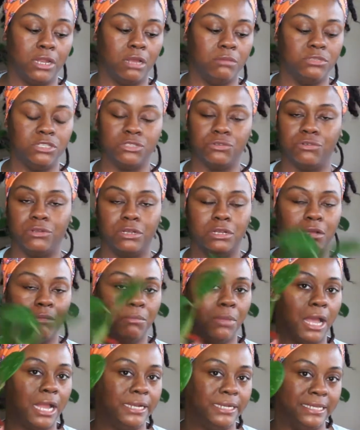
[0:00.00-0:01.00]
I'm just going to
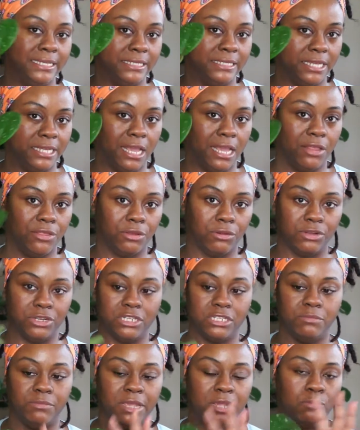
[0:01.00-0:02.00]
combine these together and
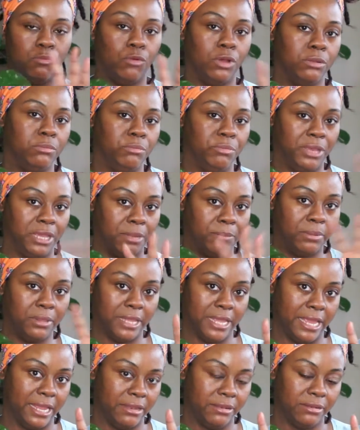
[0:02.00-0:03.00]
just make one big plant.